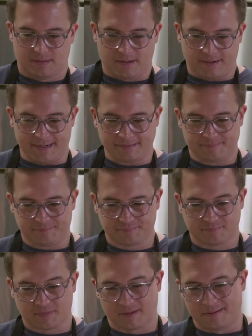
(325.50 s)
Alright,
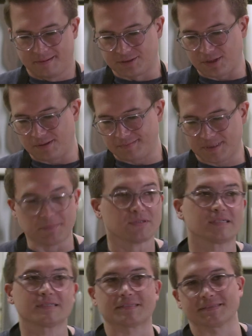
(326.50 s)
so
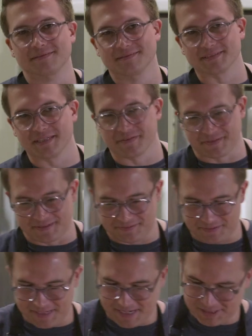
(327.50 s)
completely different
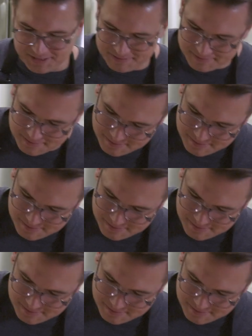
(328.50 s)
reaction